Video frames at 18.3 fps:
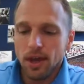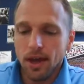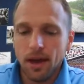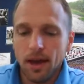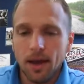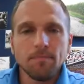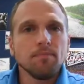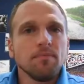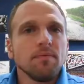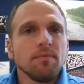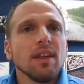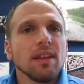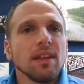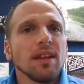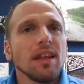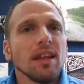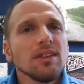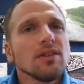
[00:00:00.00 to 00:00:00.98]
Um,
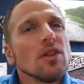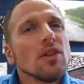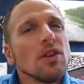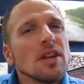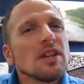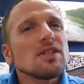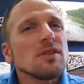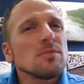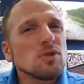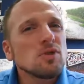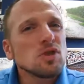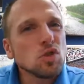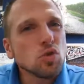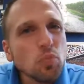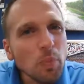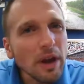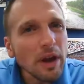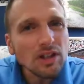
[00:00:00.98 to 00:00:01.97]
let's look at some
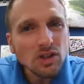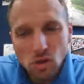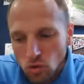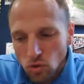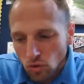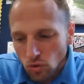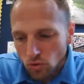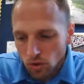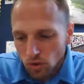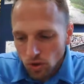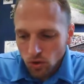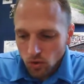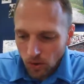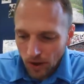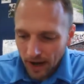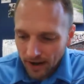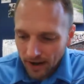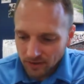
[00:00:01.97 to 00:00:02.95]
special
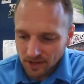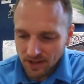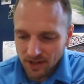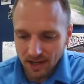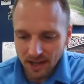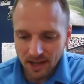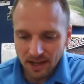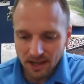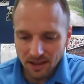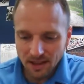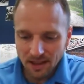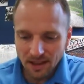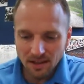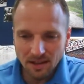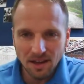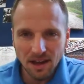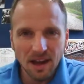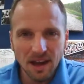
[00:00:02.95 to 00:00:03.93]
graphs today that
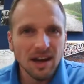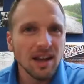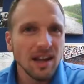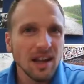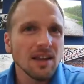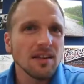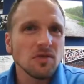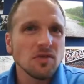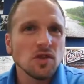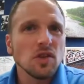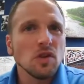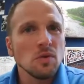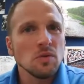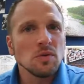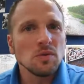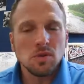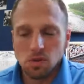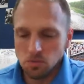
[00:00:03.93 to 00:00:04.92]
kind of give
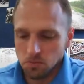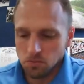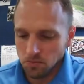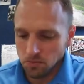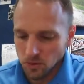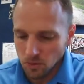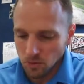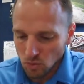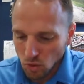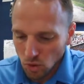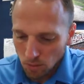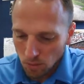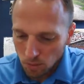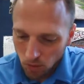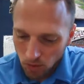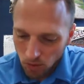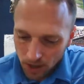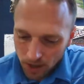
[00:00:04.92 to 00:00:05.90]
students some some
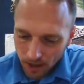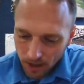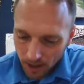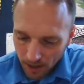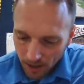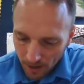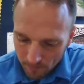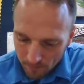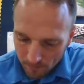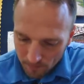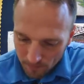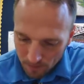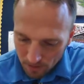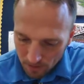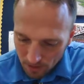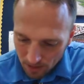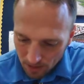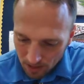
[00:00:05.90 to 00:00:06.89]
trouble. Um,
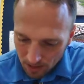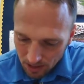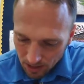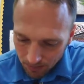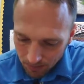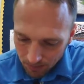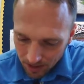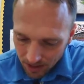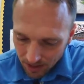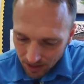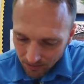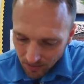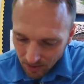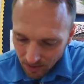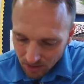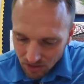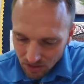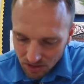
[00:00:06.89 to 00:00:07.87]
again, let me give
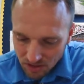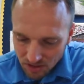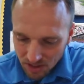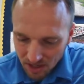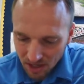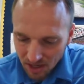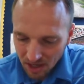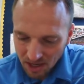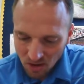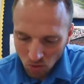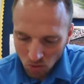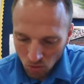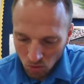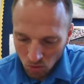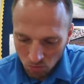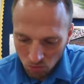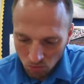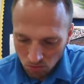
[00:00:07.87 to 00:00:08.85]
you just a, a
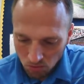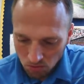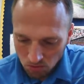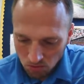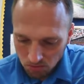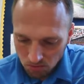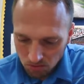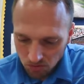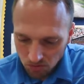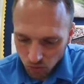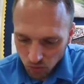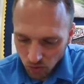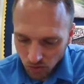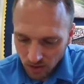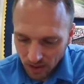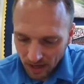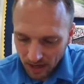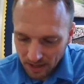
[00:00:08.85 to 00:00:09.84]
normal,
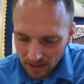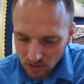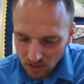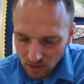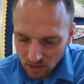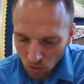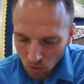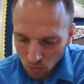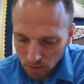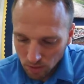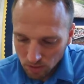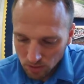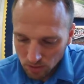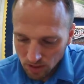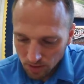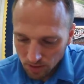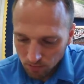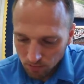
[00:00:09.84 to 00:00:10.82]
real nice
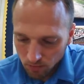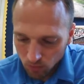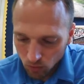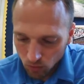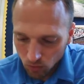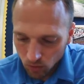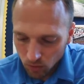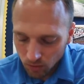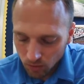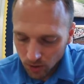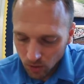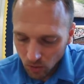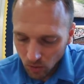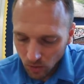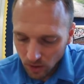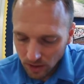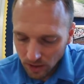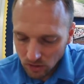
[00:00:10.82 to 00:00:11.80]
slope-intercept form
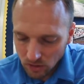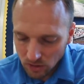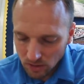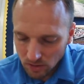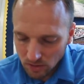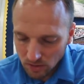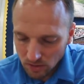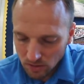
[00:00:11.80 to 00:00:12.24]
equation.